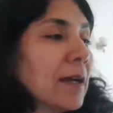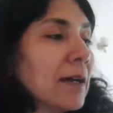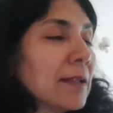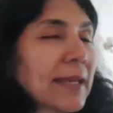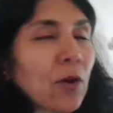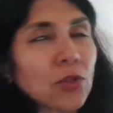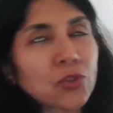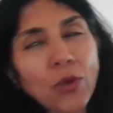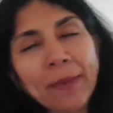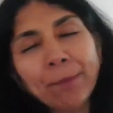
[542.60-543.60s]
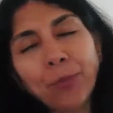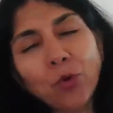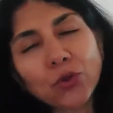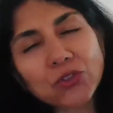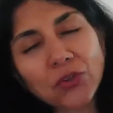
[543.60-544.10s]
They also
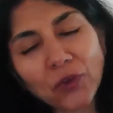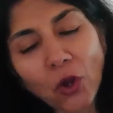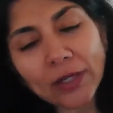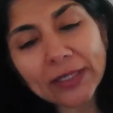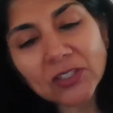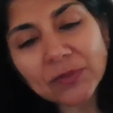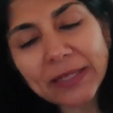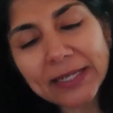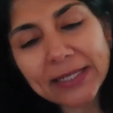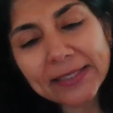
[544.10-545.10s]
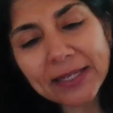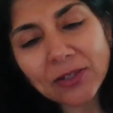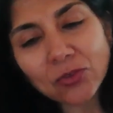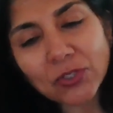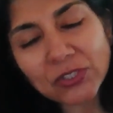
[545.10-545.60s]
import sort of non-Kashmiris
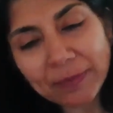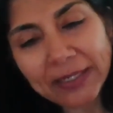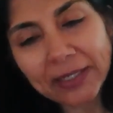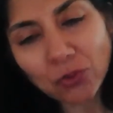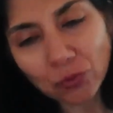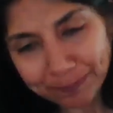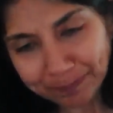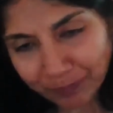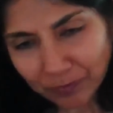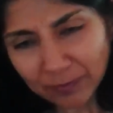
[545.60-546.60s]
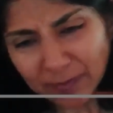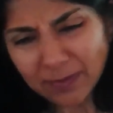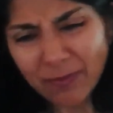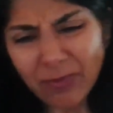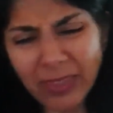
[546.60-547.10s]
into Kashmir to
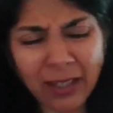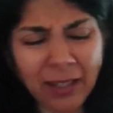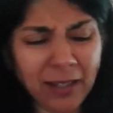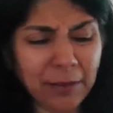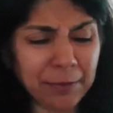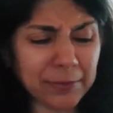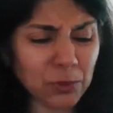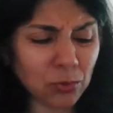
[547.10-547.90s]
run